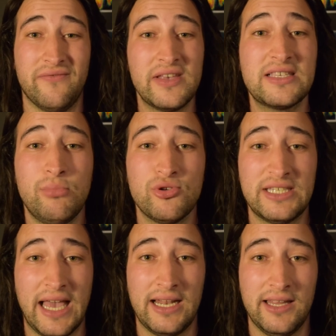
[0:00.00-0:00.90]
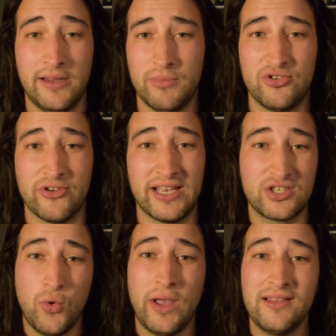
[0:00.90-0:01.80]
visible satellite imagery as
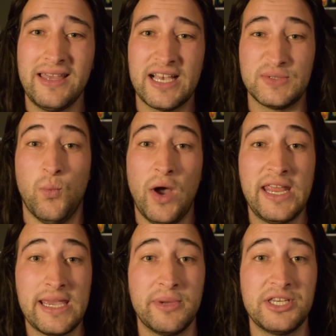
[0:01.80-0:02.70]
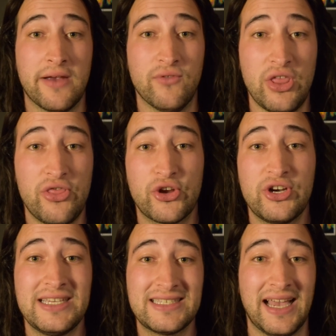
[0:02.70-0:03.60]
quickly as 1 image every
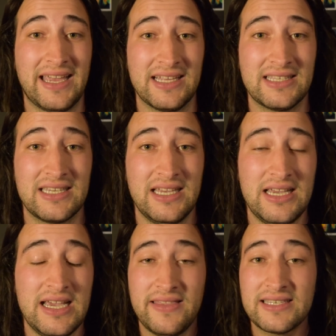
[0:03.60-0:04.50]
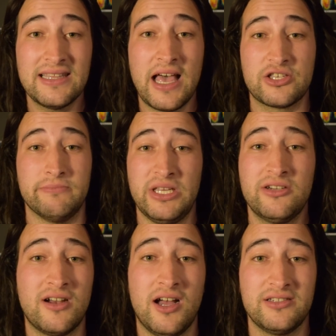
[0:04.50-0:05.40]
30 seconds. This allows
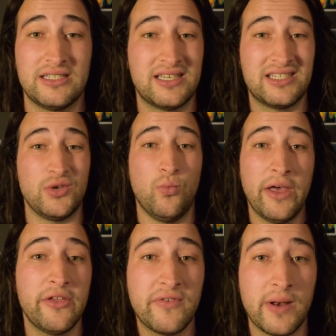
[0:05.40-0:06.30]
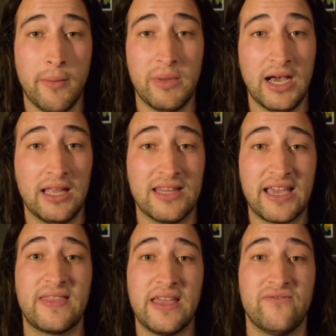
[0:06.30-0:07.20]
meteorologists to see weather phenomenon
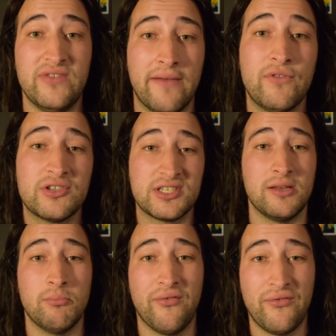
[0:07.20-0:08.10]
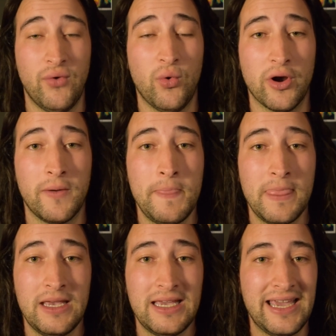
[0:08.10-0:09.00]
like they've never seen before.
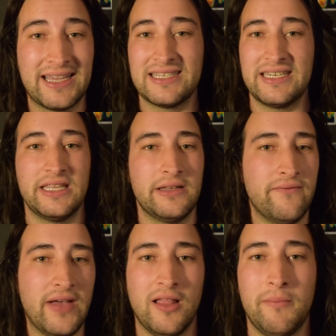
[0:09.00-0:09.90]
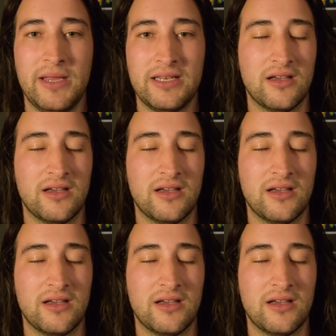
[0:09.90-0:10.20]
It can see the development